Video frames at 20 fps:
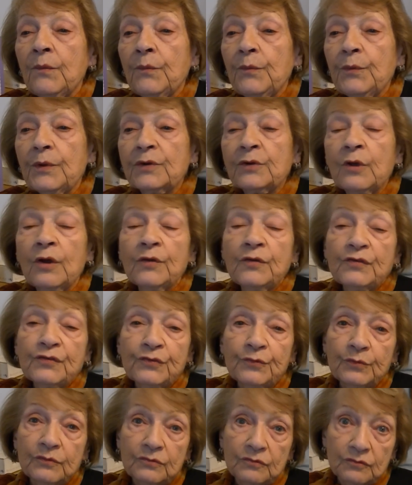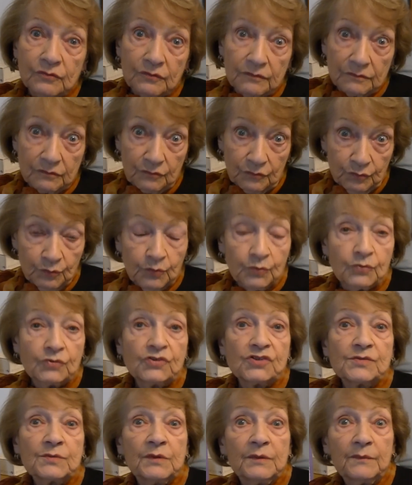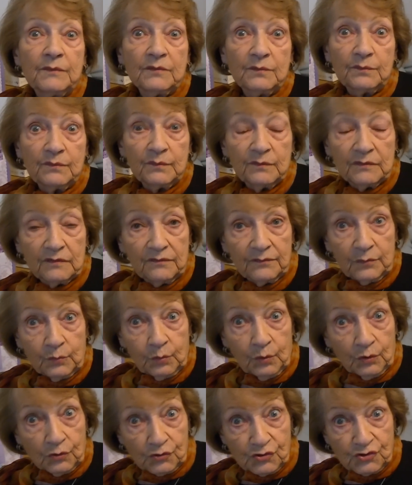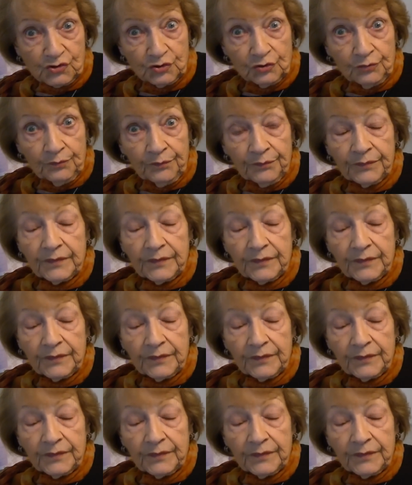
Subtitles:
we were going through towards Warsaw.